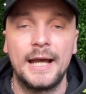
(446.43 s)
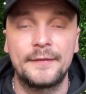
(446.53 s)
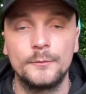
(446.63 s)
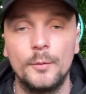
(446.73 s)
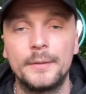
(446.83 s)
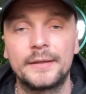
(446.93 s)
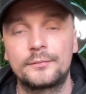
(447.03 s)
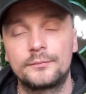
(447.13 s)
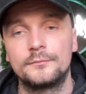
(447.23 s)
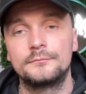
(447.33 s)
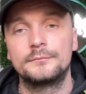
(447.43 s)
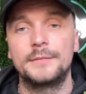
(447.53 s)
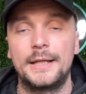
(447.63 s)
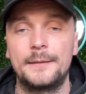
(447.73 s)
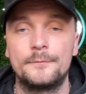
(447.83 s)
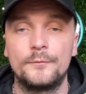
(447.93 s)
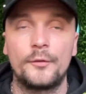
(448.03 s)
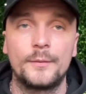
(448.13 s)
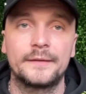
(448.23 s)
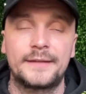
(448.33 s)
I think we'll miss
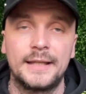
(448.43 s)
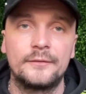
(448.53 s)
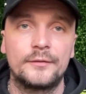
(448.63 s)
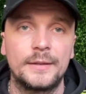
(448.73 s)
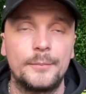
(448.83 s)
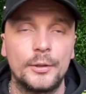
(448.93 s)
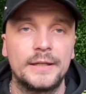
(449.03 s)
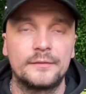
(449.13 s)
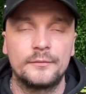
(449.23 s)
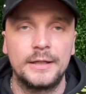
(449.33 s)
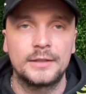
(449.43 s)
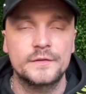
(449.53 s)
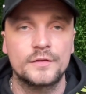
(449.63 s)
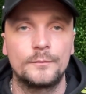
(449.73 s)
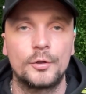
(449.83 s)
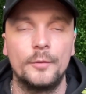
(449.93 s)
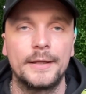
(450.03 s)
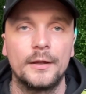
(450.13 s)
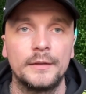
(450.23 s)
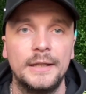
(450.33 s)
Rothwell's delivery, but he's a really good sub
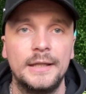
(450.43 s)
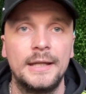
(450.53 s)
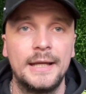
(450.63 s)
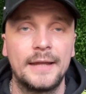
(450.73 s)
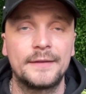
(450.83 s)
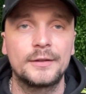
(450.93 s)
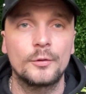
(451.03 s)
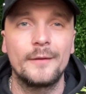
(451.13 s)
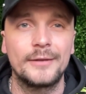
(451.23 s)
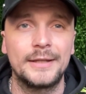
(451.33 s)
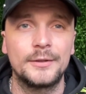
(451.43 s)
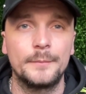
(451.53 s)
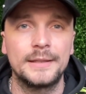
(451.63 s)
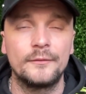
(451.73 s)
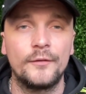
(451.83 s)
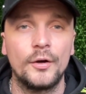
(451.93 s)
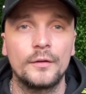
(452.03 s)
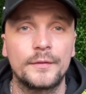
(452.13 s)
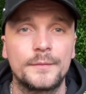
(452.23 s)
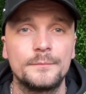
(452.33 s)
coming on. I think Gruev will end up being the
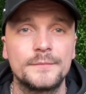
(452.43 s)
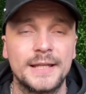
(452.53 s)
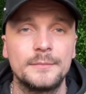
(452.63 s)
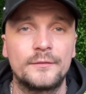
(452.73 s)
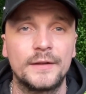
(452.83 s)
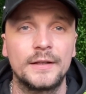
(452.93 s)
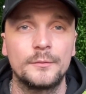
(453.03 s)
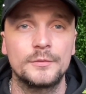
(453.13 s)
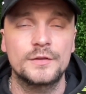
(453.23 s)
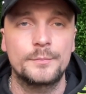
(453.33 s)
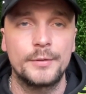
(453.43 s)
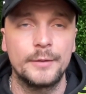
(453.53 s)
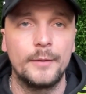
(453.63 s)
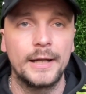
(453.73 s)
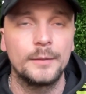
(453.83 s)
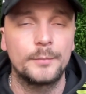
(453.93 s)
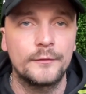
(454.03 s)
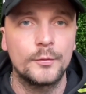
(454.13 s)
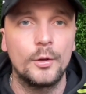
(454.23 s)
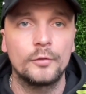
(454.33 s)
fourth centre midfielder, which is pretty wild. But
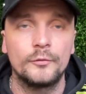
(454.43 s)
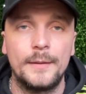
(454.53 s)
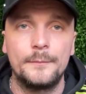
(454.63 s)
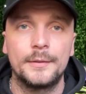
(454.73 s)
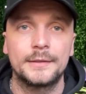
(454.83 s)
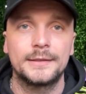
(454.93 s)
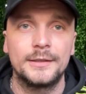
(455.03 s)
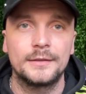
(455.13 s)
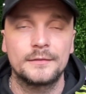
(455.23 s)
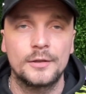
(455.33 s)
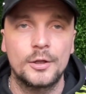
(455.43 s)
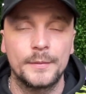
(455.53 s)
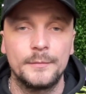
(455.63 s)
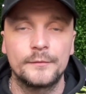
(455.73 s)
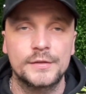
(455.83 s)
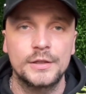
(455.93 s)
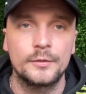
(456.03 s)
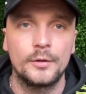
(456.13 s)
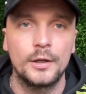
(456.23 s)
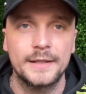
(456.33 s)
if you all remember, a couple of months ago,
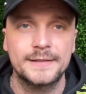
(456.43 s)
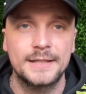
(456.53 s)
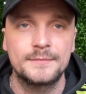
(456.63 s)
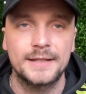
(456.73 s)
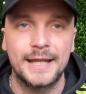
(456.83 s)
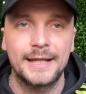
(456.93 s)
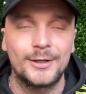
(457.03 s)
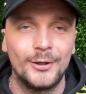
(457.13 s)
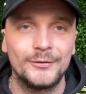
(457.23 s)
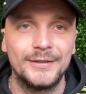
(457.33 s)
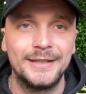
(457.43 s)
you were all asking him to get gone.